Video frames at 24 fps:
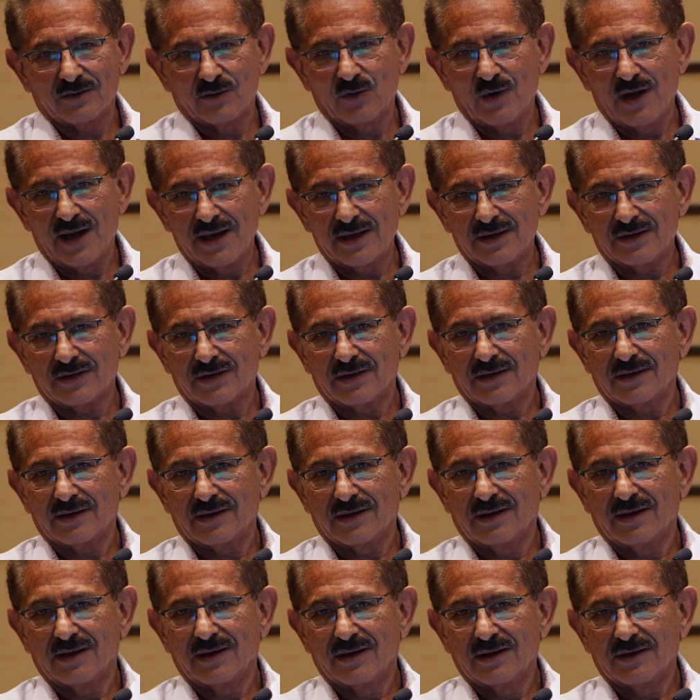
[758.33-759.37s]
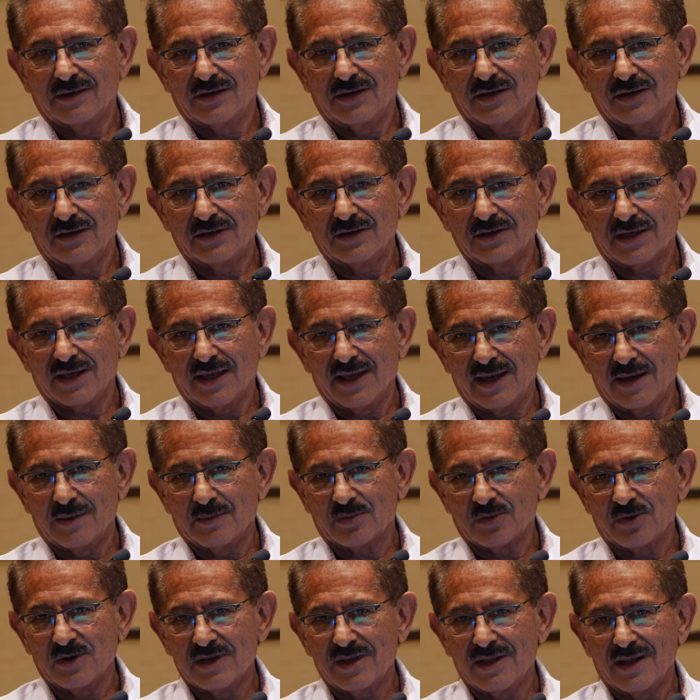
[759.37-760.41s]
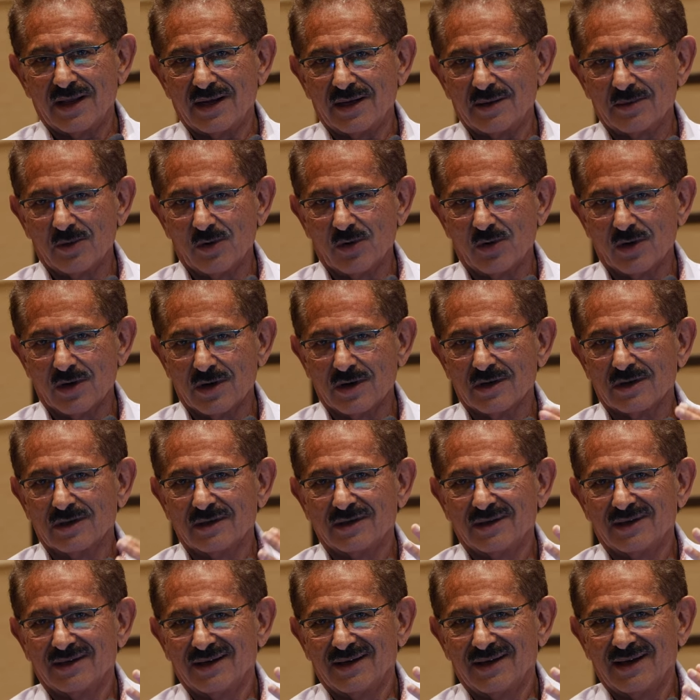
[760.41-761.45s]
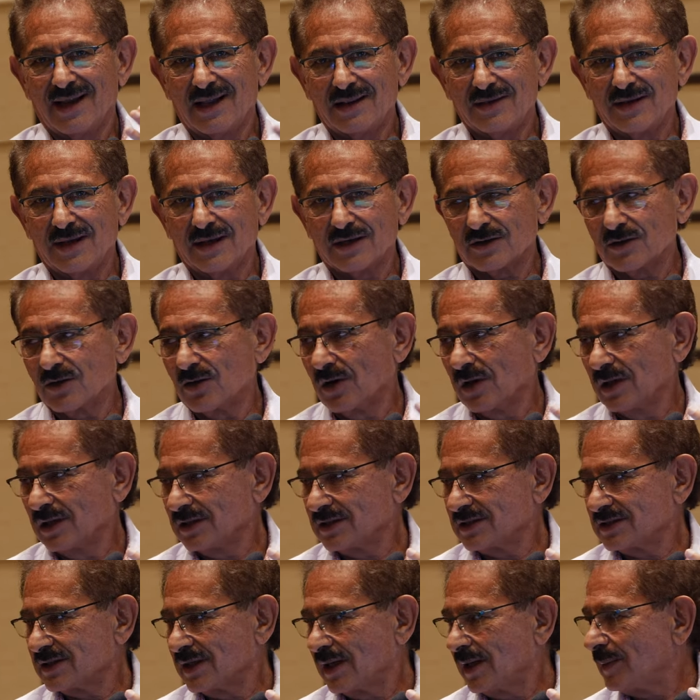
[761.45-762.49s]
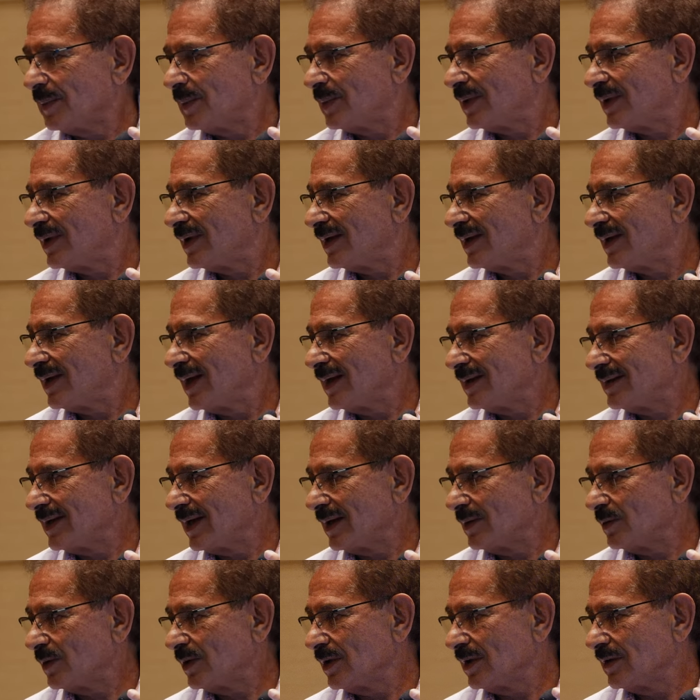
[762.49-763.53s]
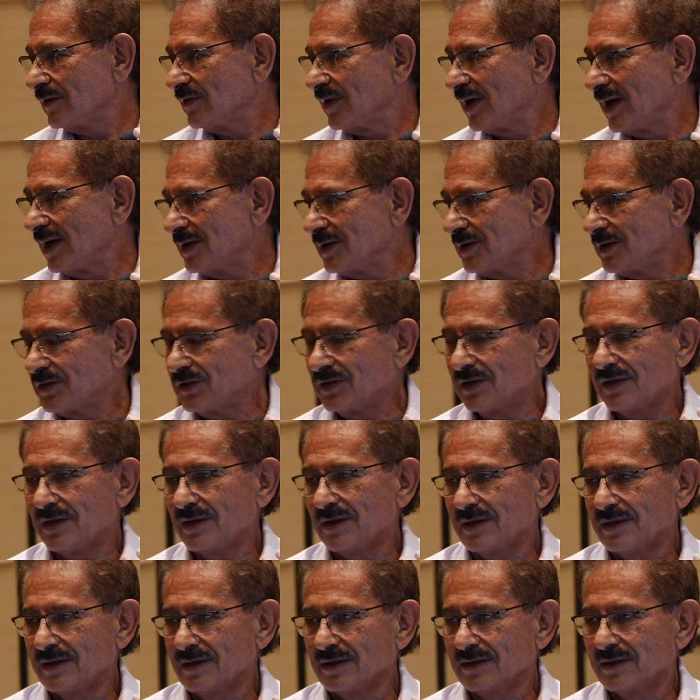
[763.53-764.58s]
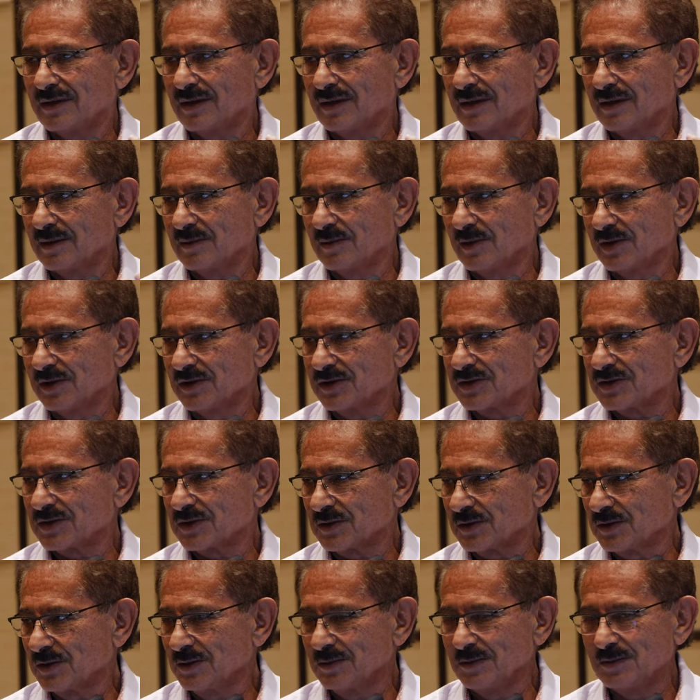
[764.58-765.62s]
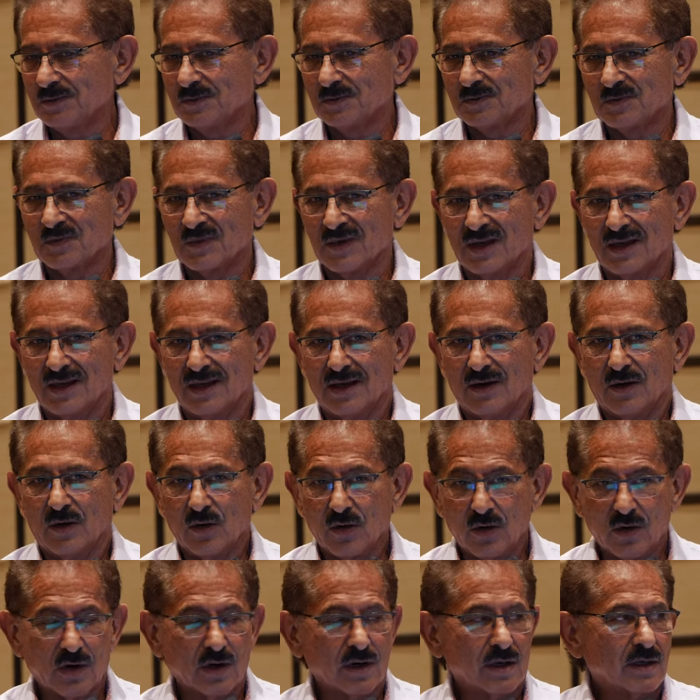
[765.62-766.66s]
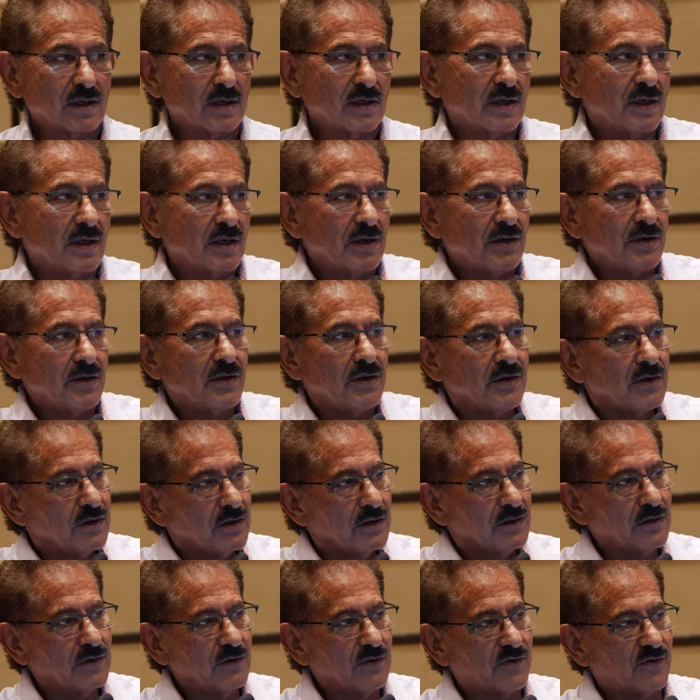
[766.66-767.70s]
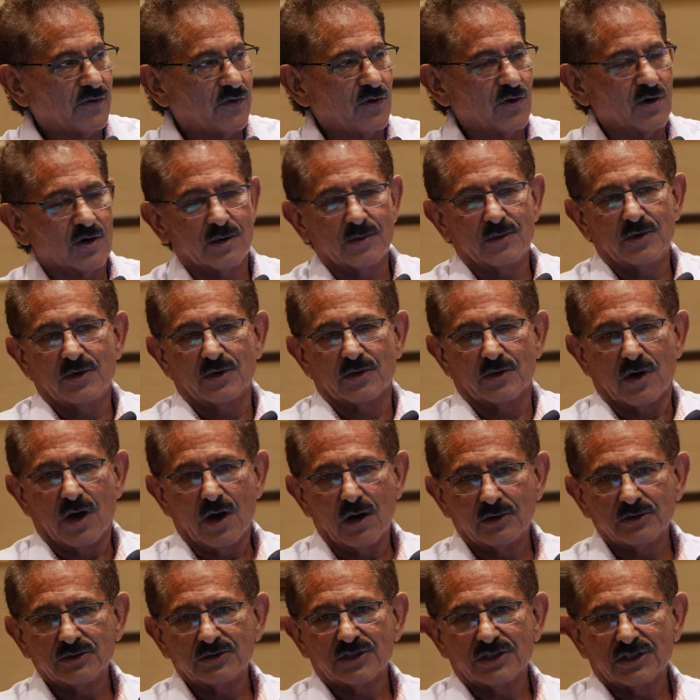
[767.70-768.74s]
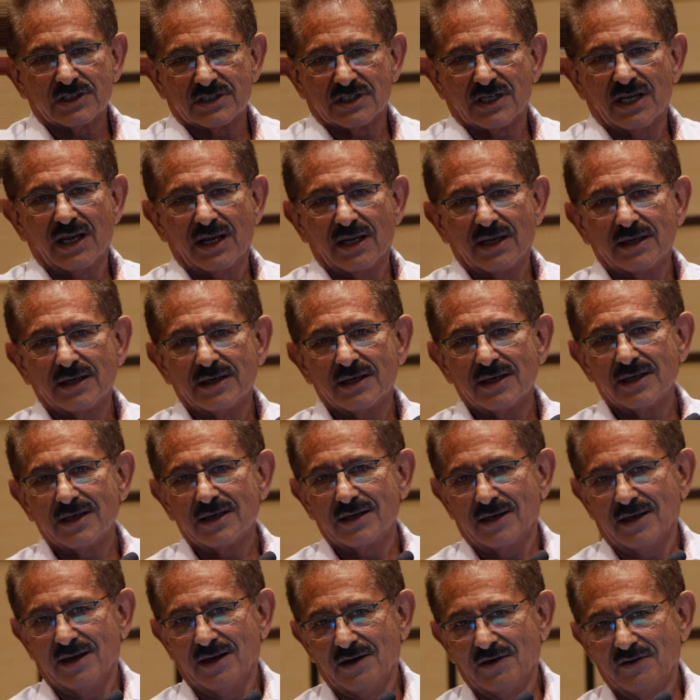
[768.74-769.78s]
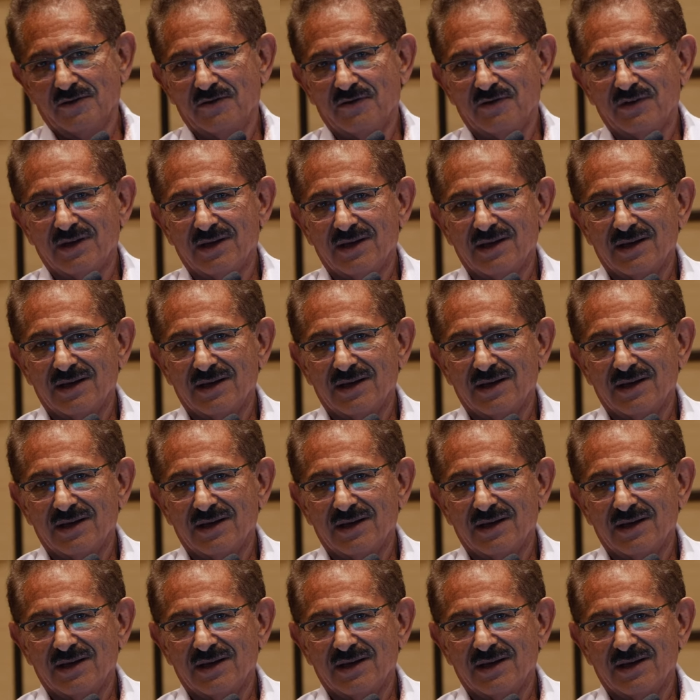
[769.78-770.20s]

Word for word: "Wait till you can't breathe anymore," and then call us up, and then we'll invite you to the to the emergency room or you form your own society of,